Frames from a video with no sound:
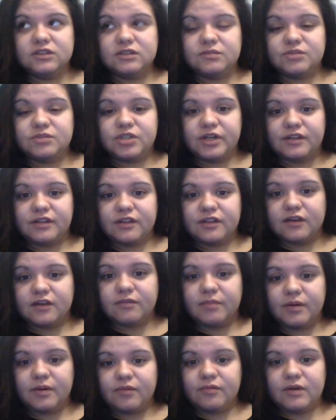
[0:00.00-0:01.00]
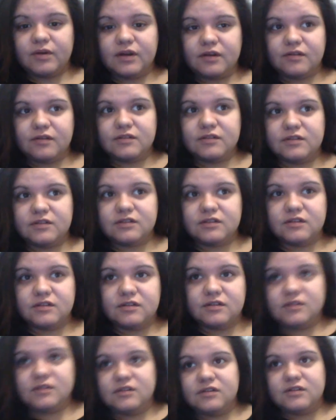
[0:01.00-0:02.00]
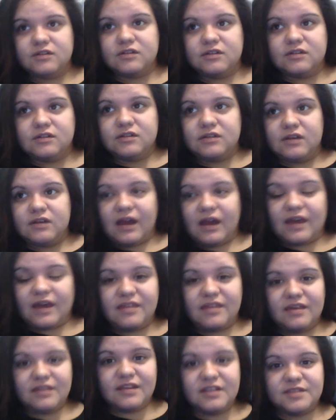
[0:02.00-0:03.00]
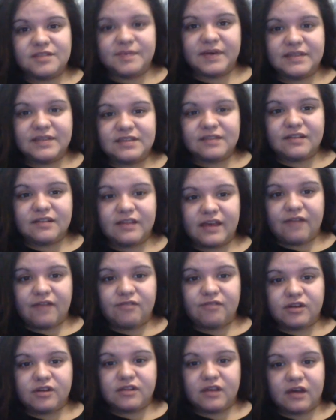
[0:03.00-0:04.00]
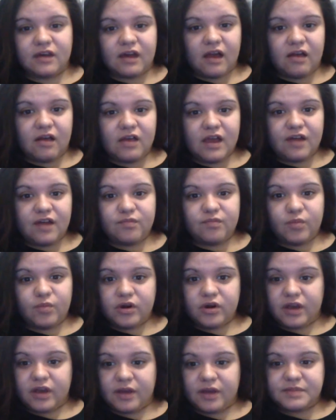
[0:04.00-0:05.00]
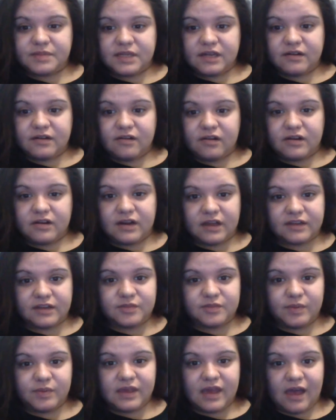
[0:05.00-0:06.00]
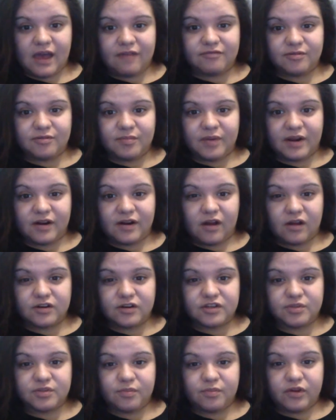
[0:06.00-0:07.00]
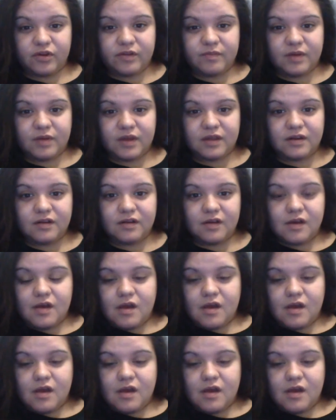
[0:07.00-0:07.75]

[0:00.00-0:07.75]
I'm trying to think about what else. I that's basically everything. I'll have more to update on next week after my doctor's appointment.